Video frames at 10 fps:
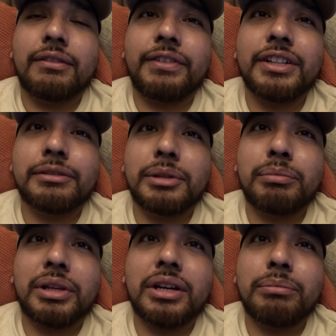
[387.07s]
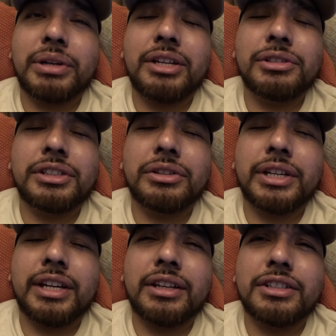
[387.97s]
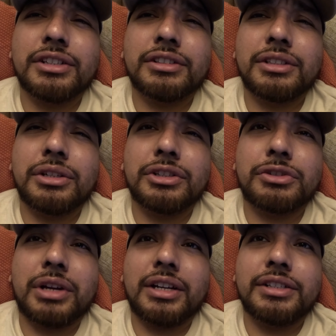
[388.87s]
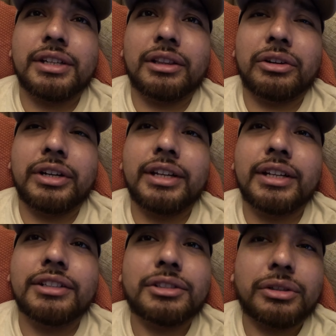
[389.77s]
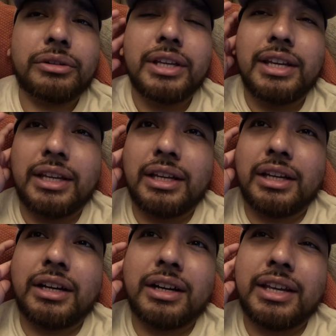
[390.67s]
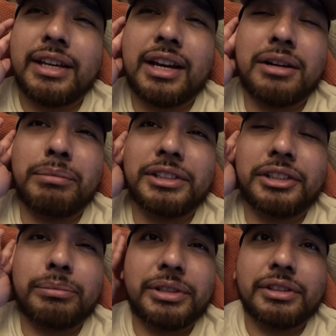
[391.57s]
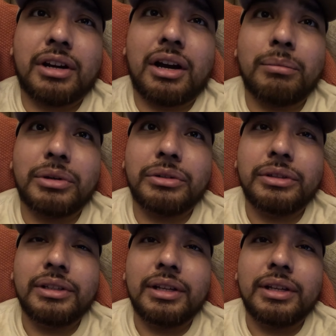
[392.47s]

Fiendsmith player, but he was still getting adjusted to the strategy and learning it, so he kind of messed up his combo.